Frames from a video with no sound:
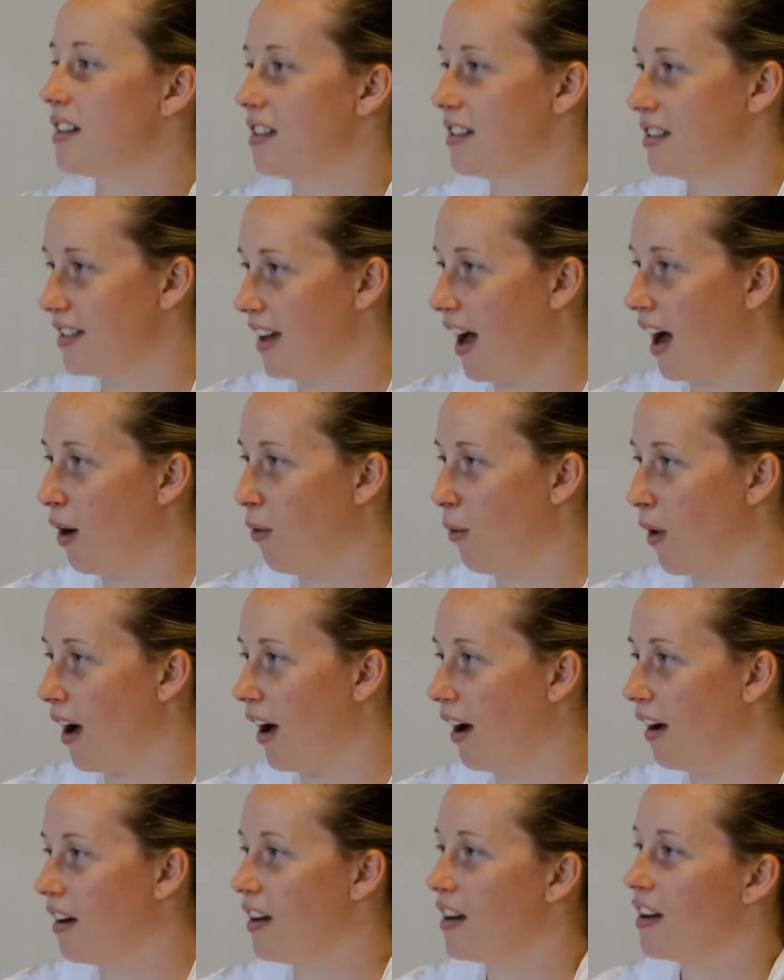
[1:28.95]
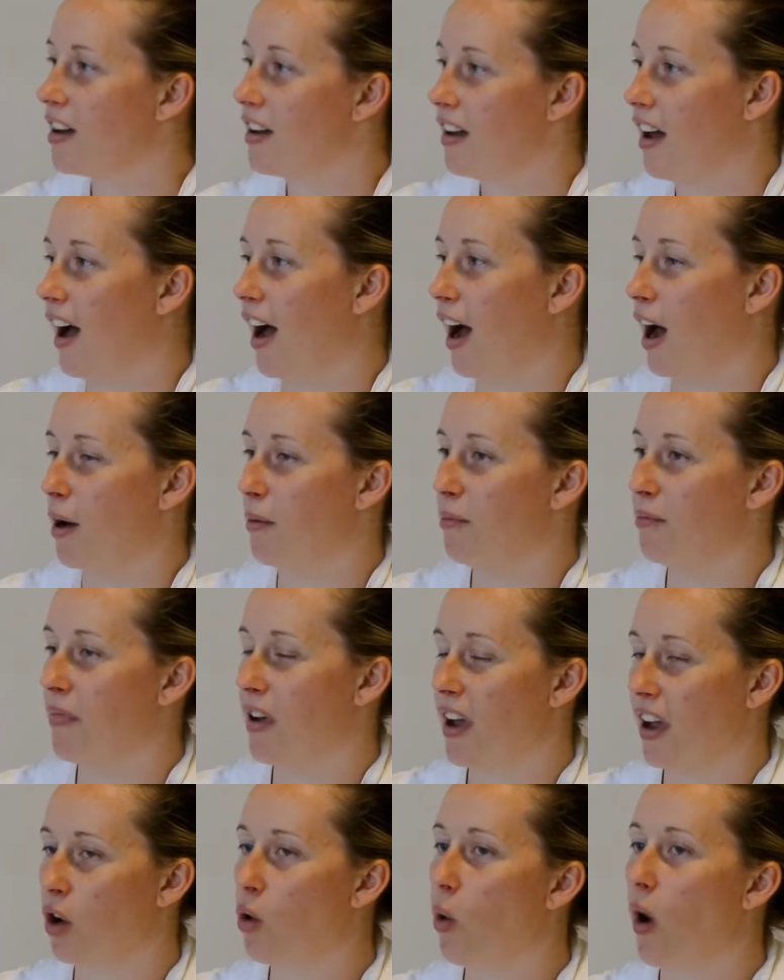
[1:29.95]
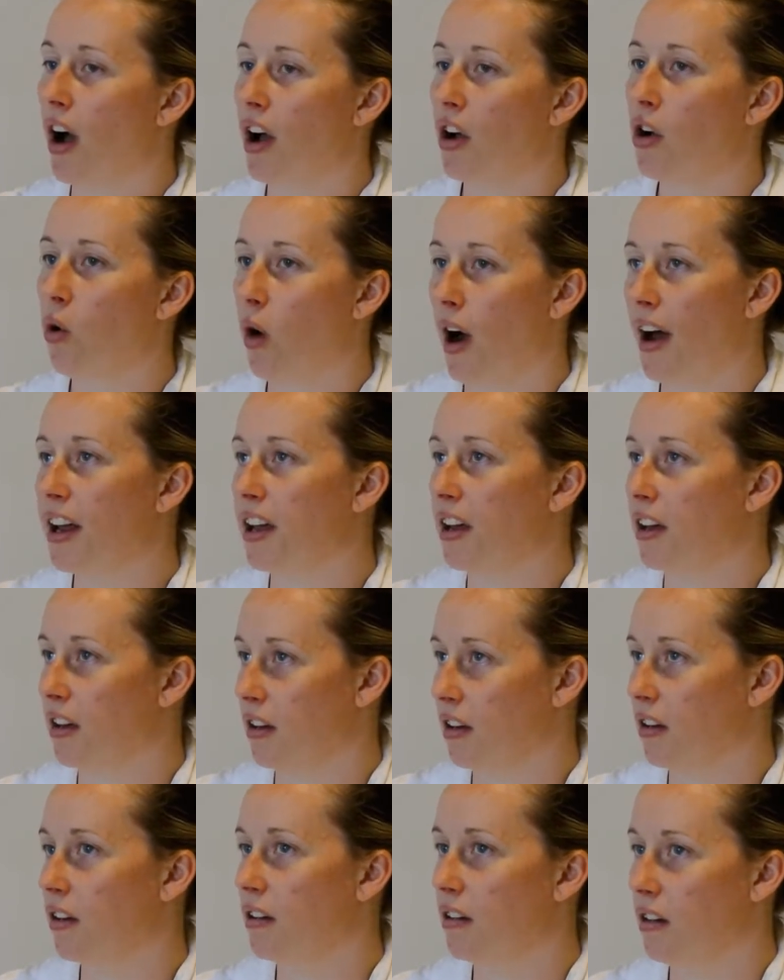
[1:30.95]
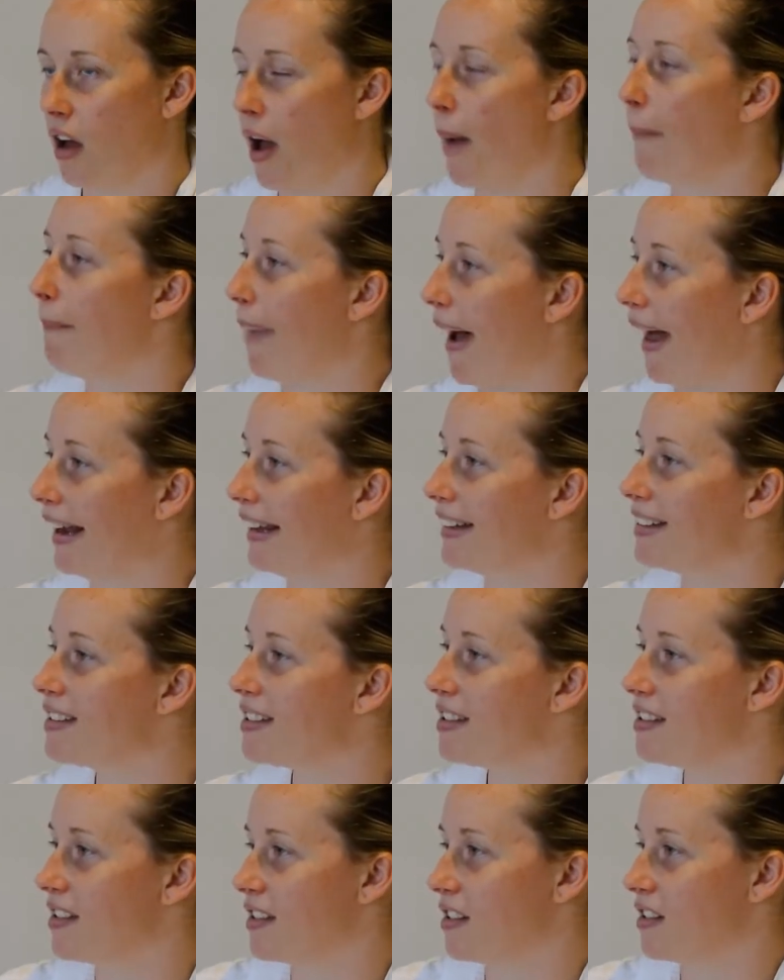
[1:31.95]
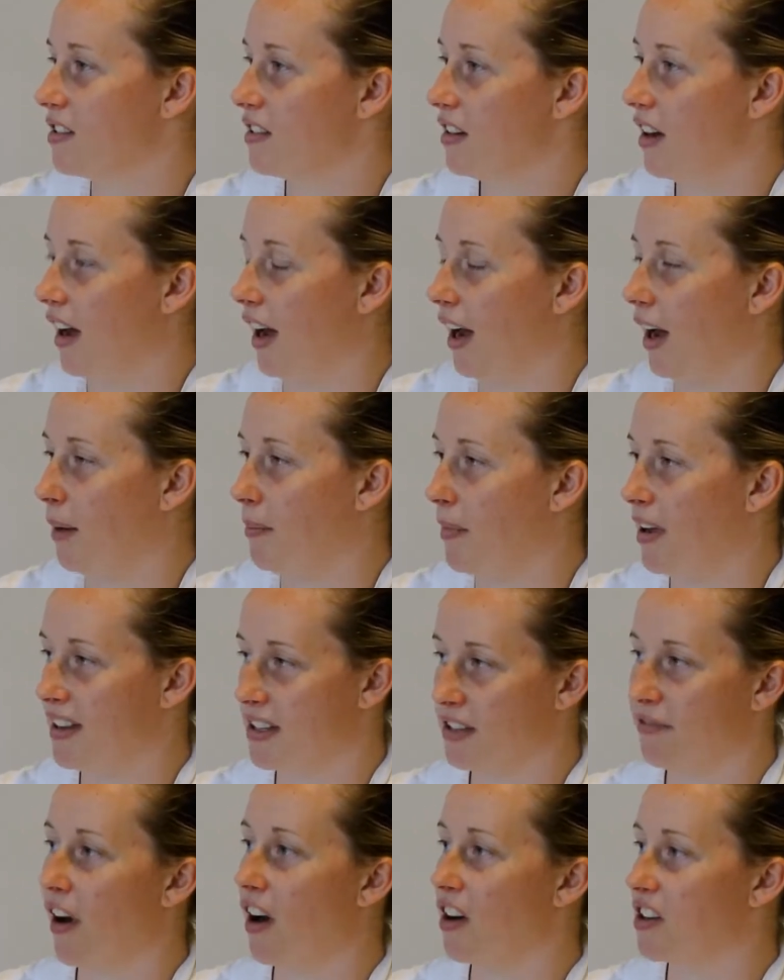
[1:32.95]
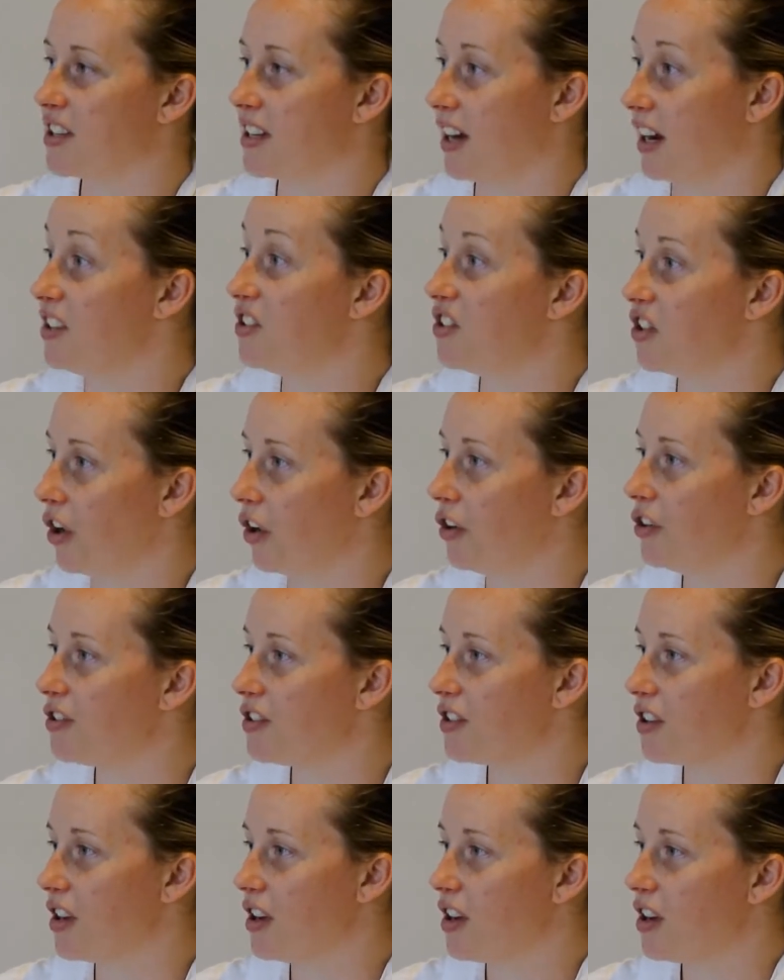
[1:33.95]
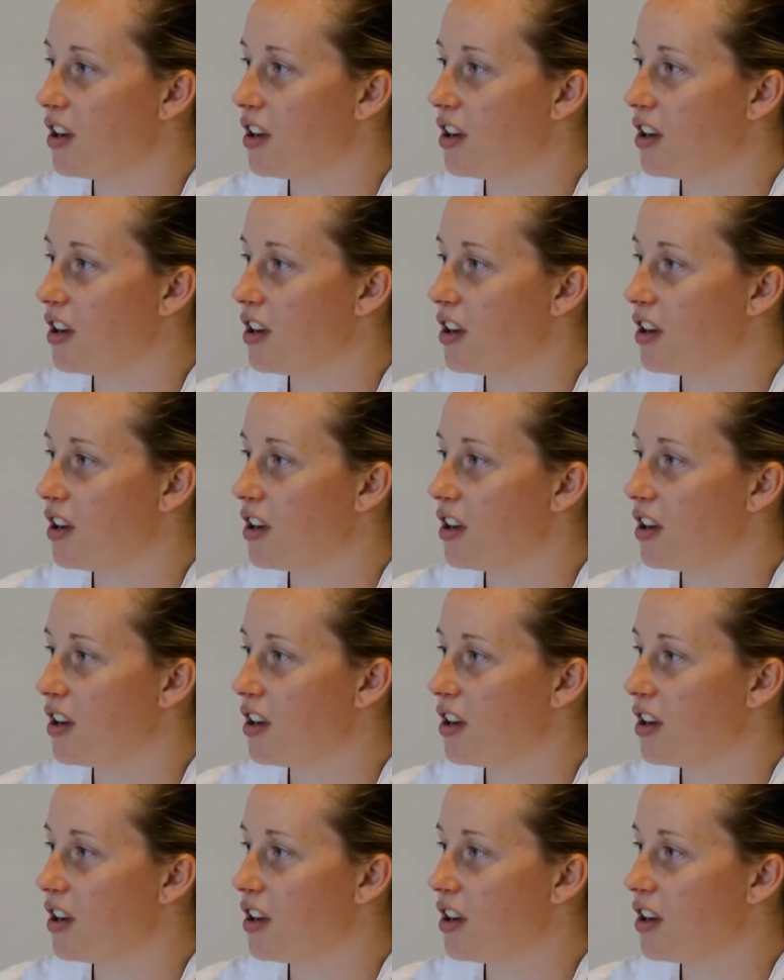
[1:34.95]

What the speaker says: sour, and quite a balanced as far as taste goes.